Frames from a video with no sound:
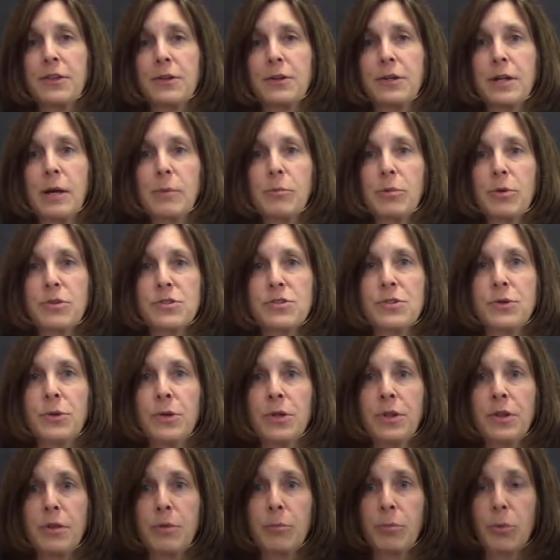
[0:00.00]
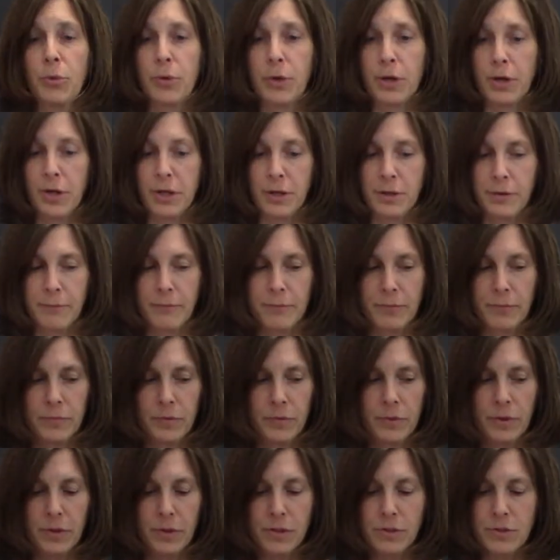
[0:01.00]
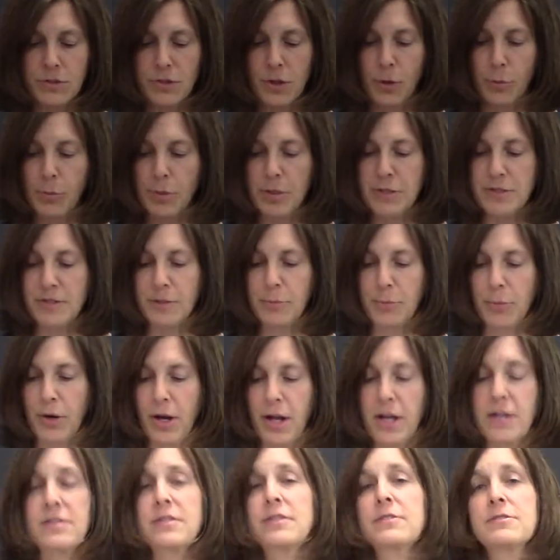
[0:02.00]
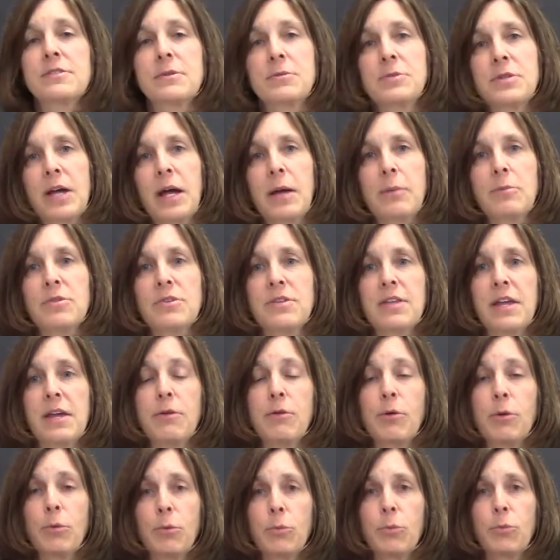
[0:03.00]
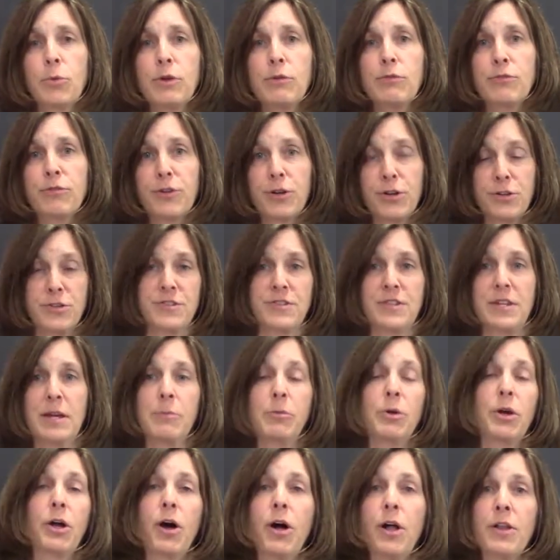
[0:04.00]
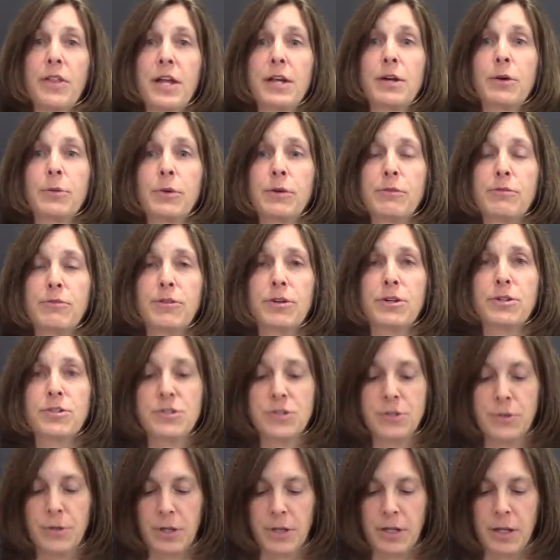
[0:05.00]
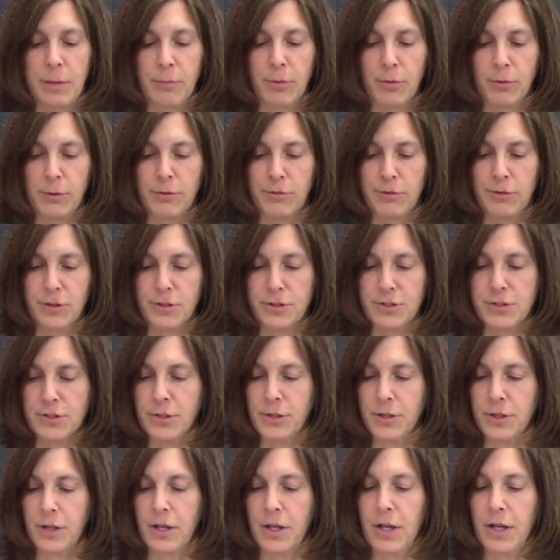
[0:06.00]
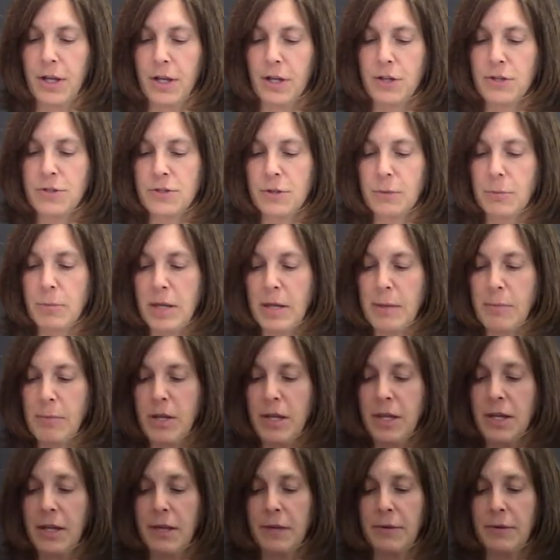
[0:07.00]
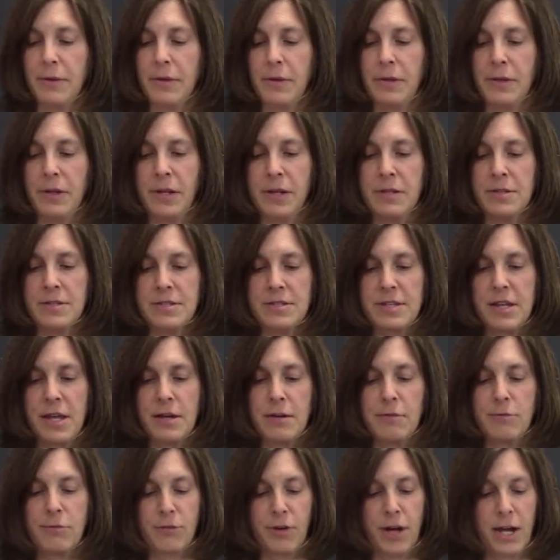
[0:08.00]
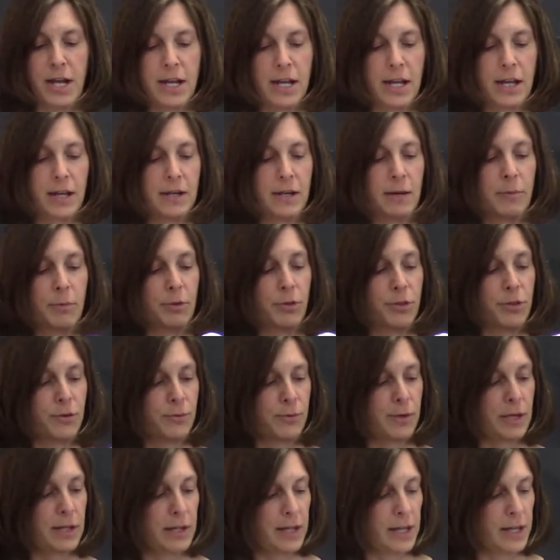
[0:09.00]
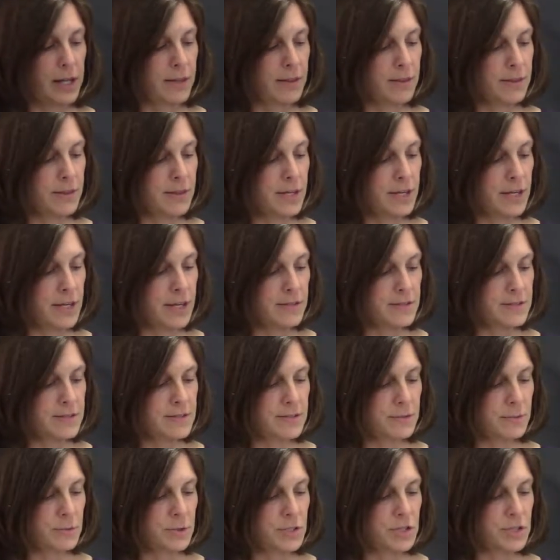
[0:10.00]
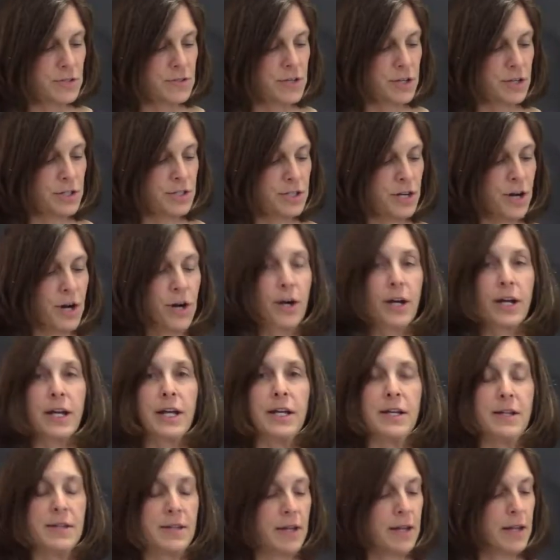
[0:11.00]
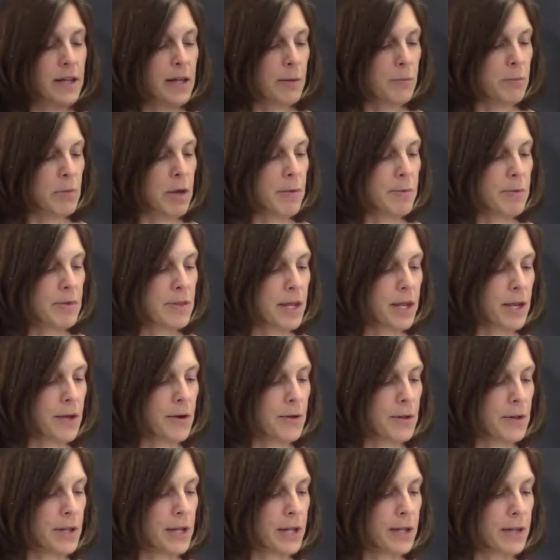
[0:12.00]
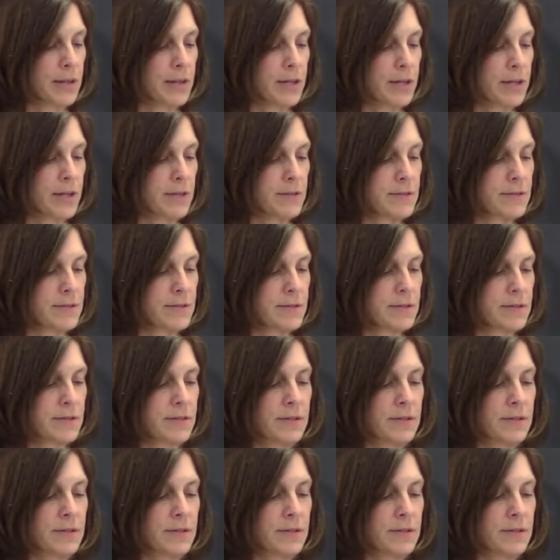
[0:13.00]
numbers on the board, don't be surprised if sometimes they reverse them. We call that a reversal, a number reversal. So maybe instead of writing number 3 like this, which is our target, maybe they go like this.